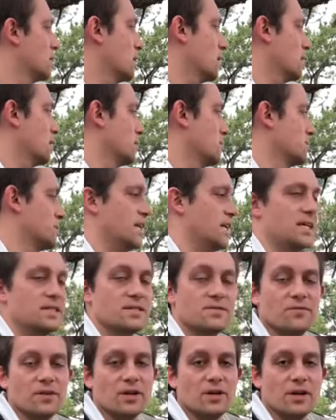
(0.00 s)
to add
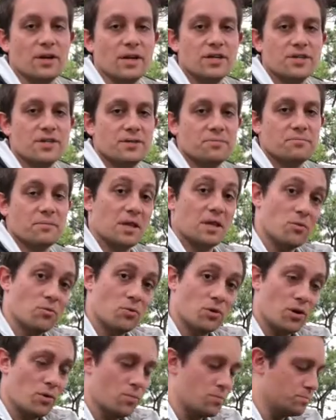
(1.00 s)
some variation, and then
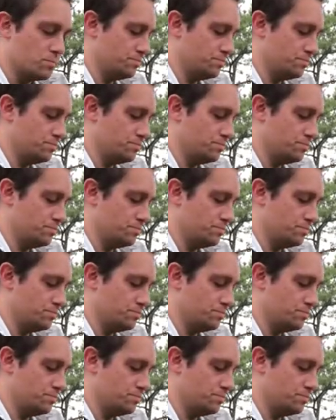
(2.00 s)
we'll go.